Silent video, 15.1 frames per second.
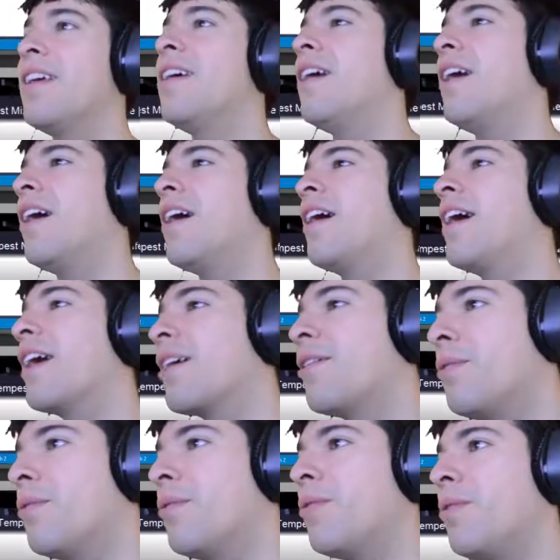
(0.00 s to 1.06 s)
Alright,
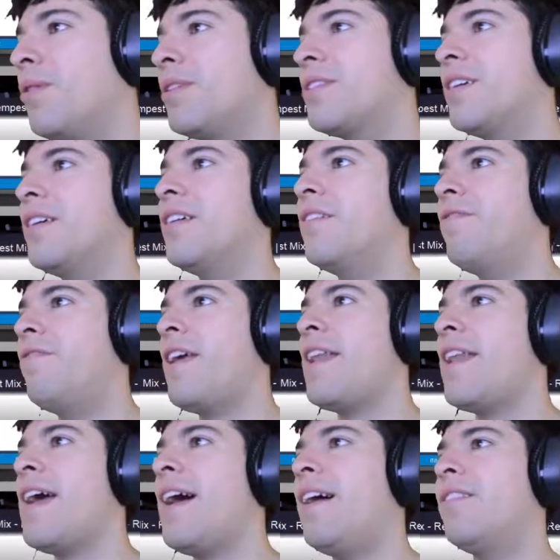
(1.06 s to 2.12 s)
cool. So
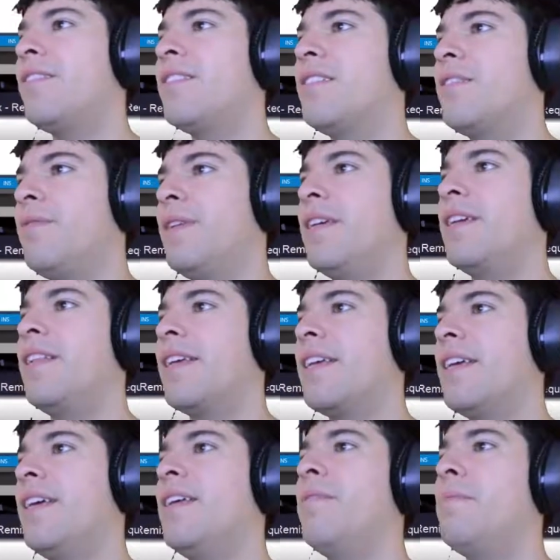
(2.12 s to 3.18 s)
fade out when you click
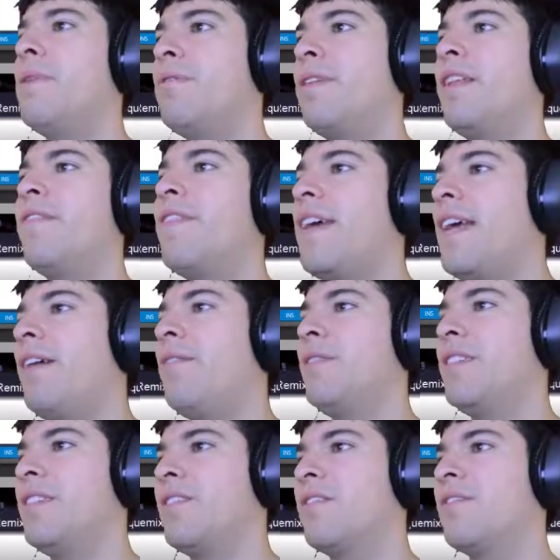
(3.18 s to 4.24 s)
it, but really fade out will
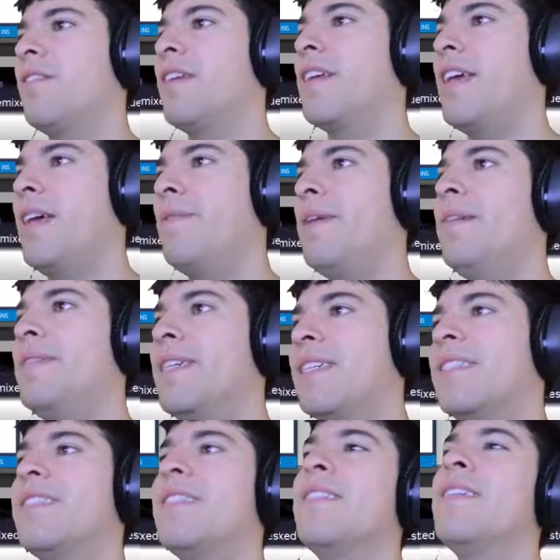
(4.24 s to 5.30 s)
just destroy the game object,